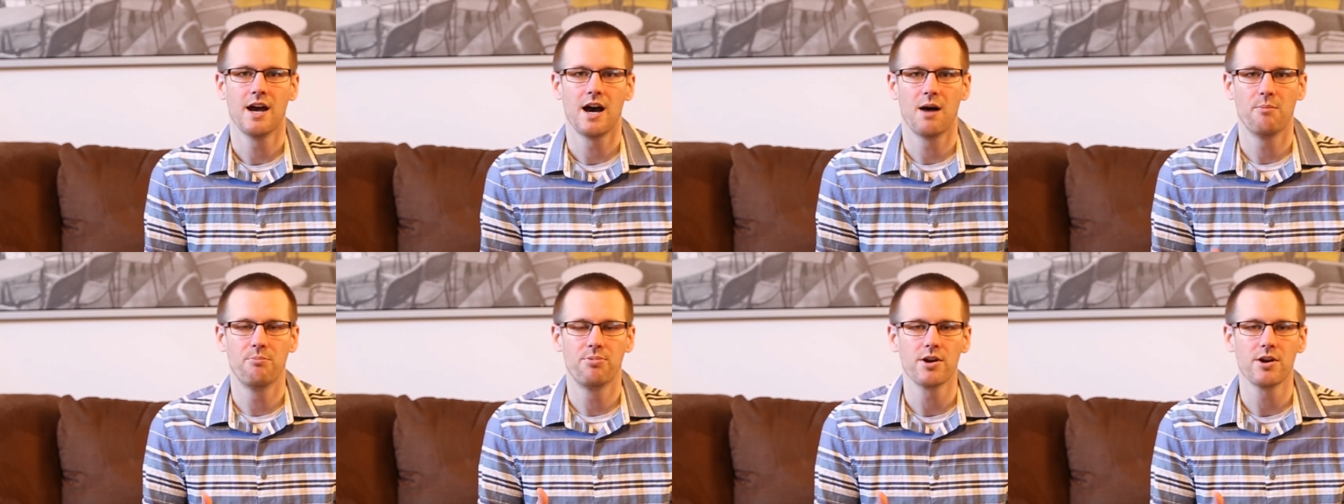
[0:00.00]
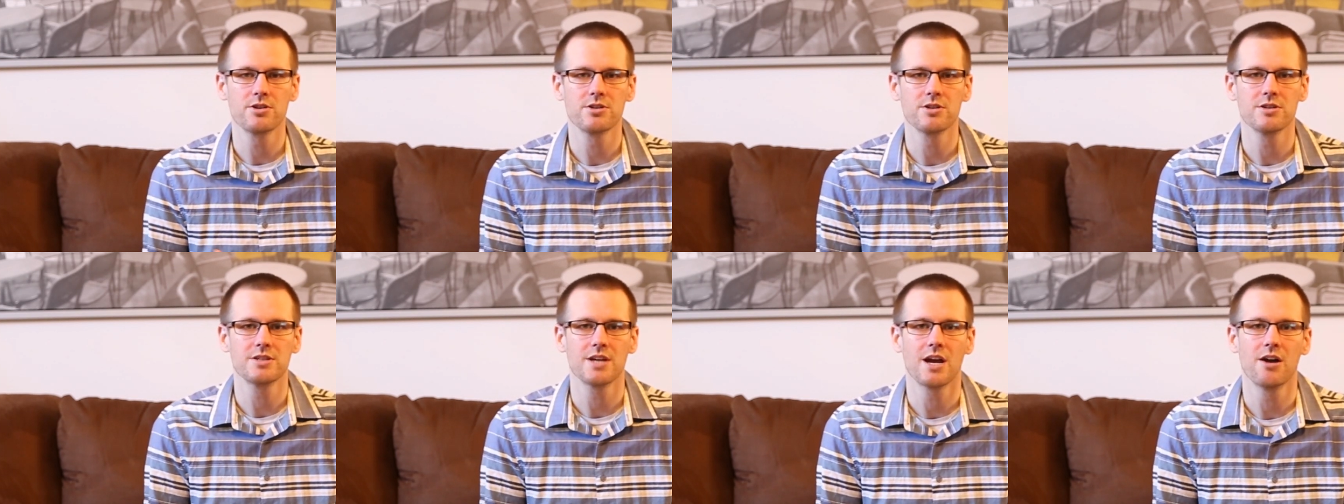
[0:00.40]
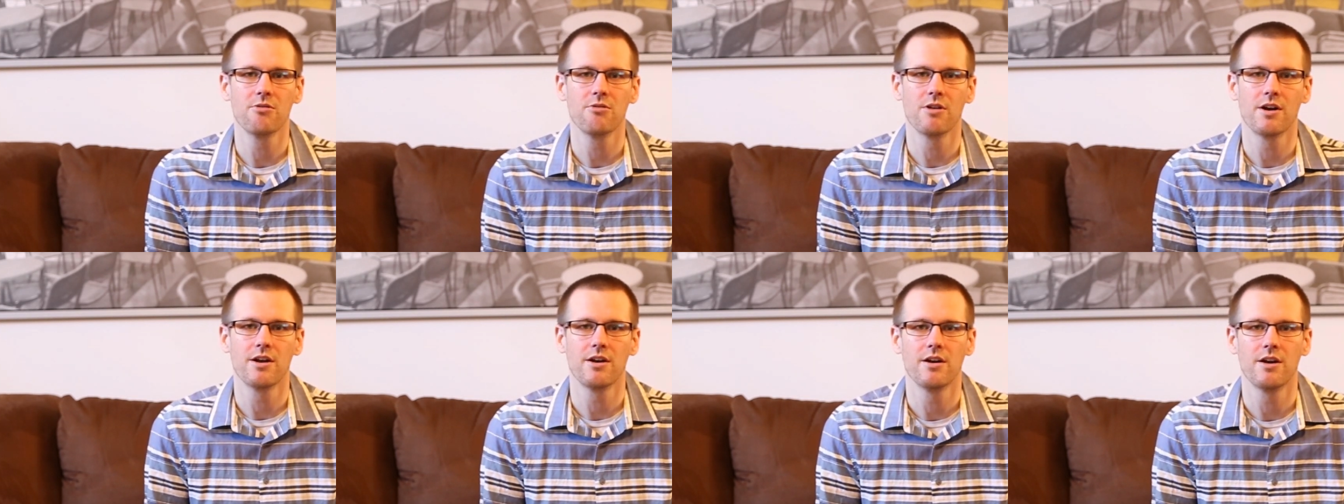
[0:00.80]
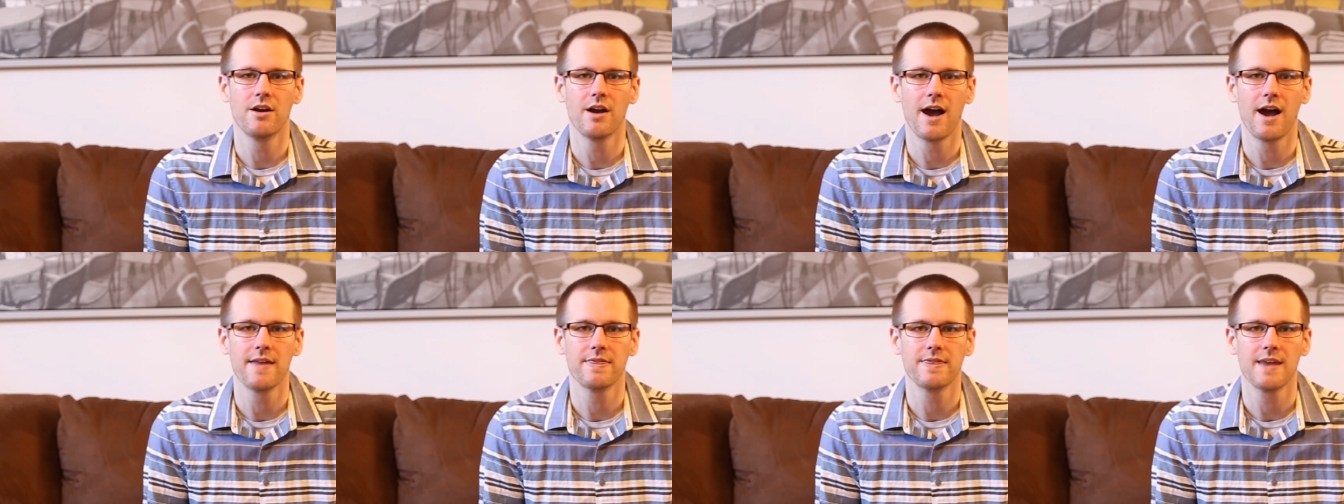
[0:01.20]
a brushless
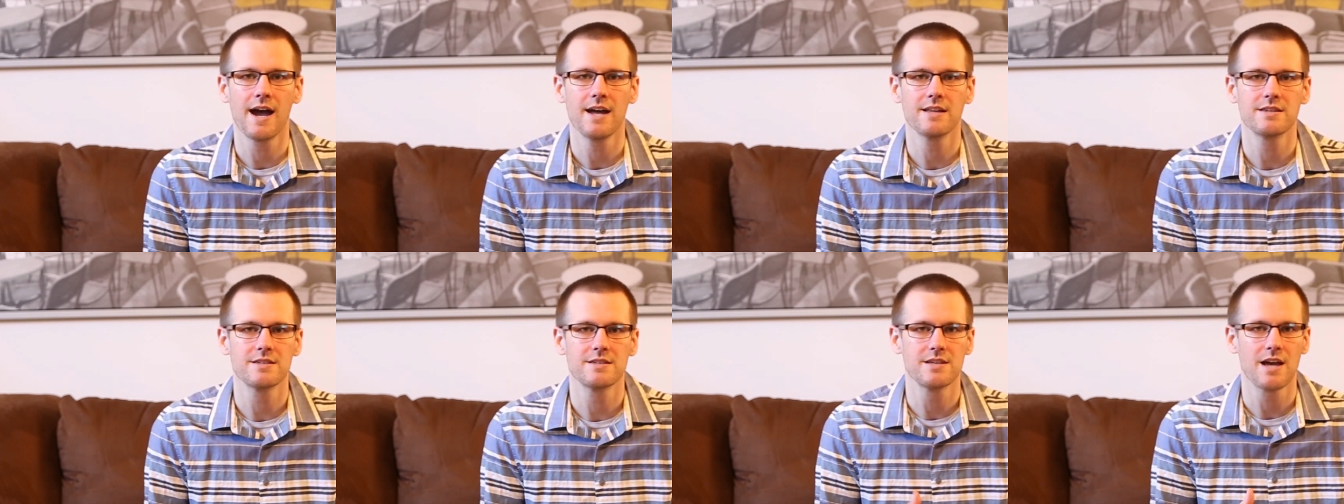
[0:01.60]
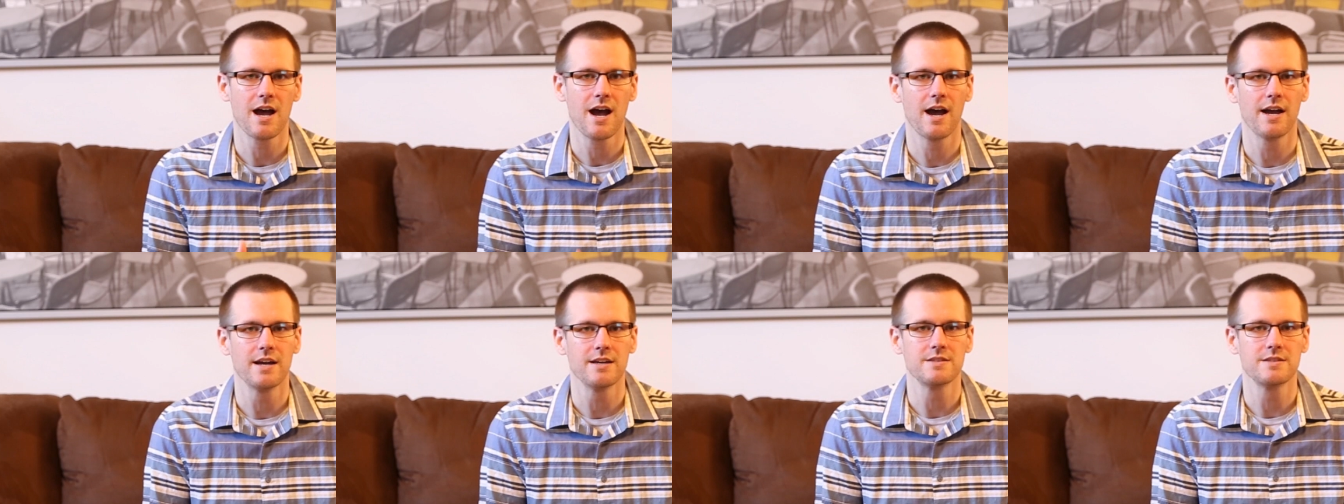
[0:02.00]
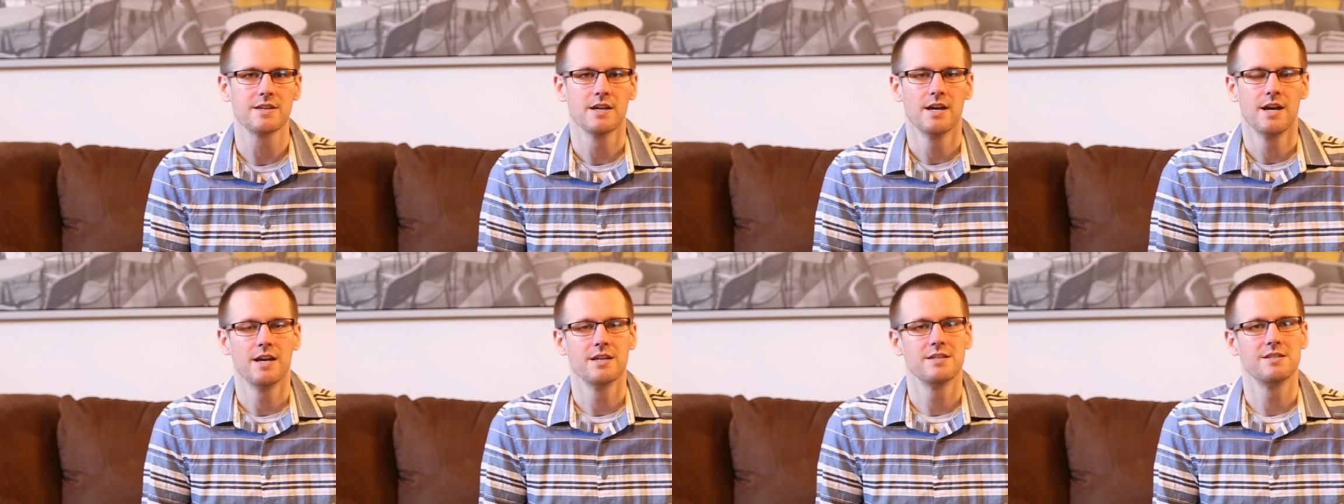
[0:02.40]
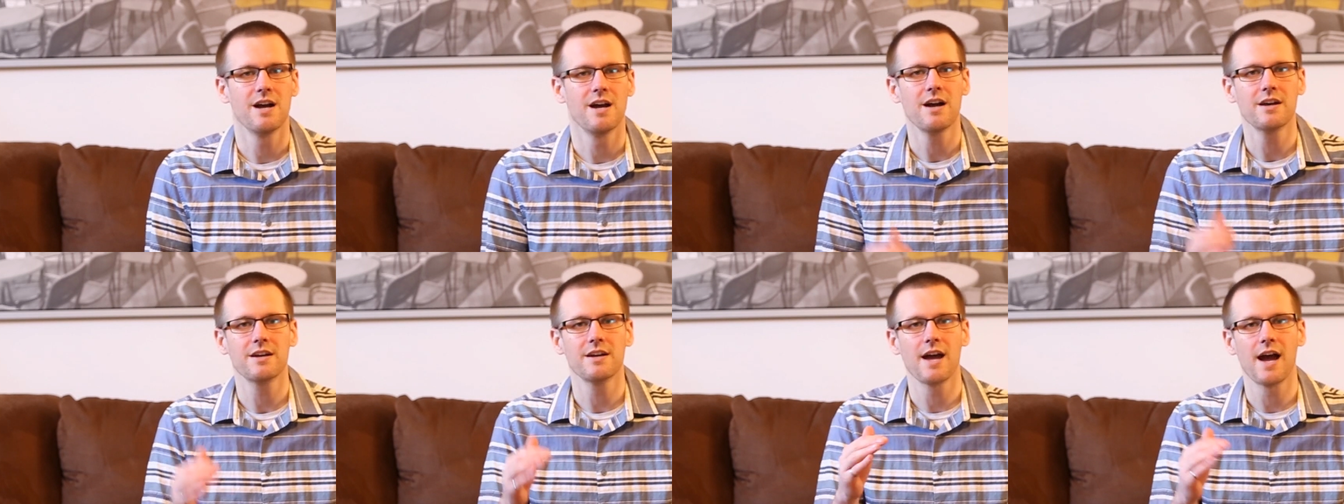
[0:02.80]
outrunner at that size is
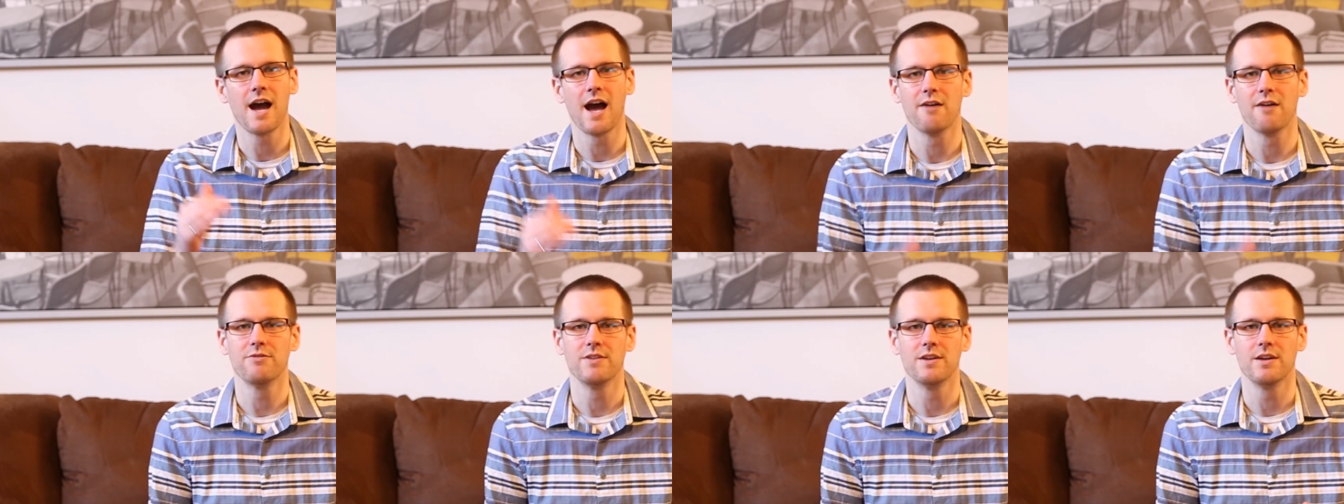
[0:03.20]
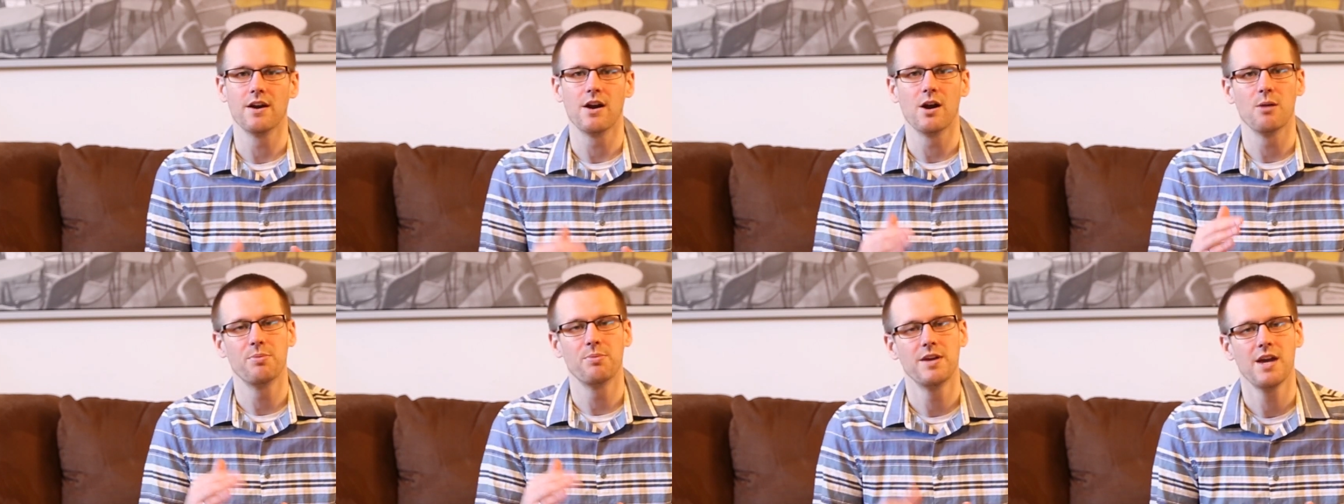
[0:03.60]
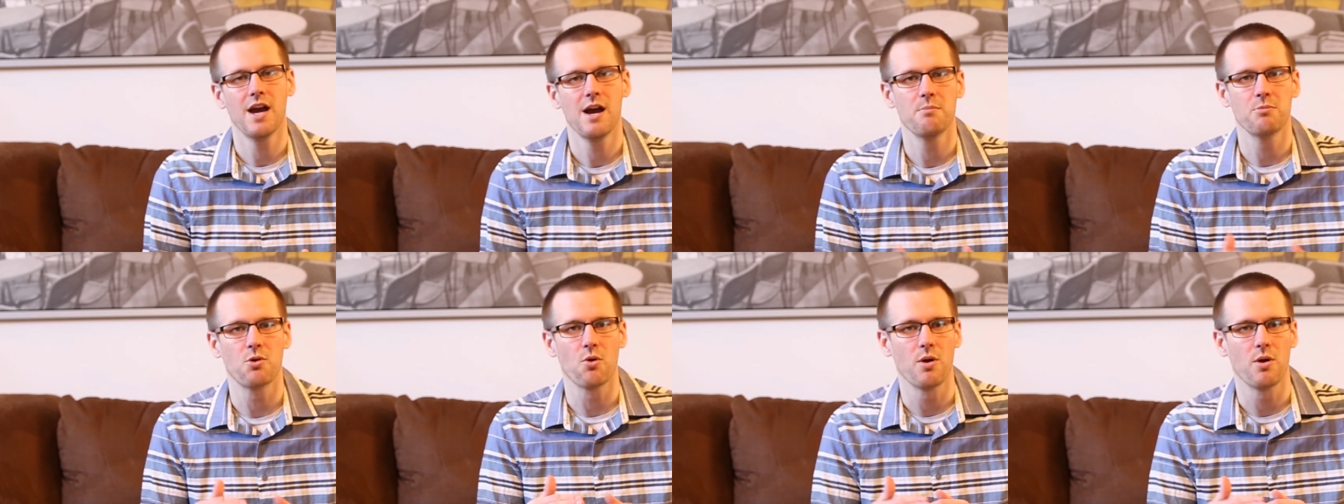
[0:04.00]
not going to have the RPM.